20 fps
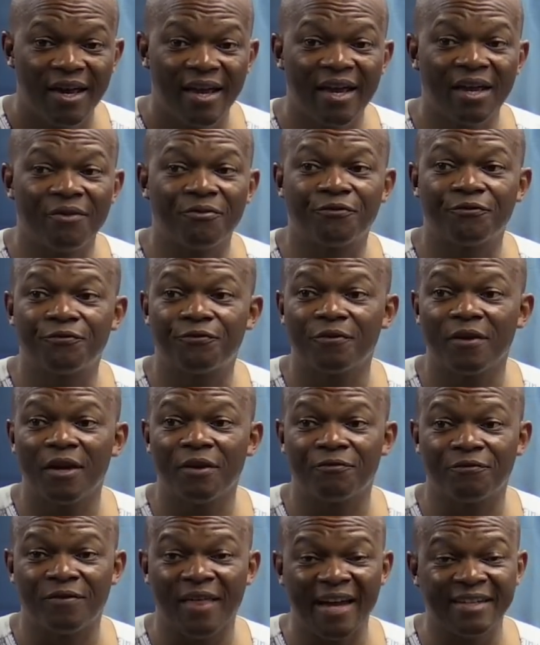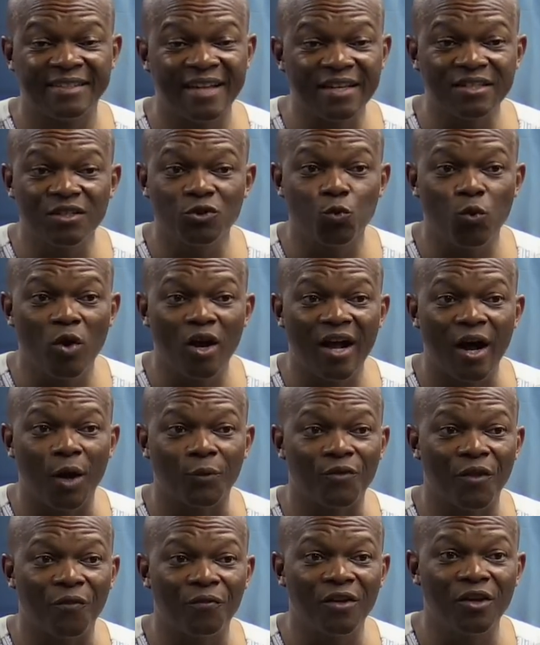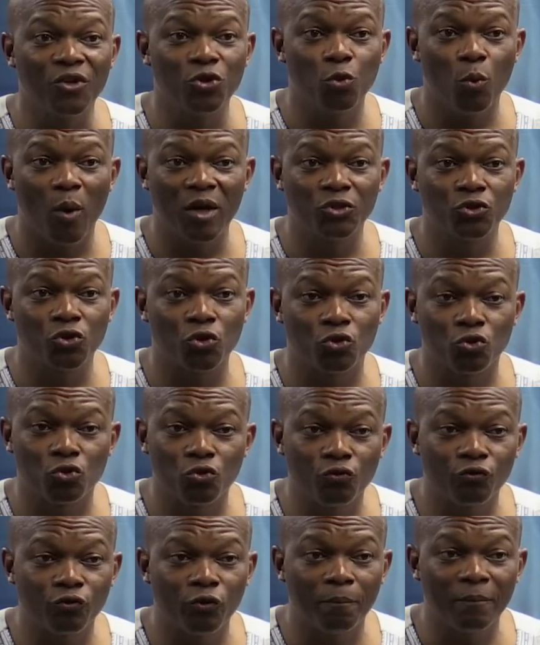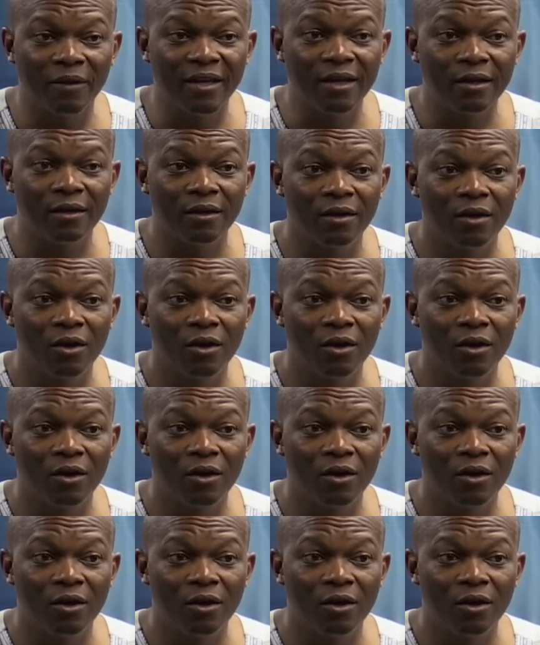if that doesn't work out, the thing you want to do for me,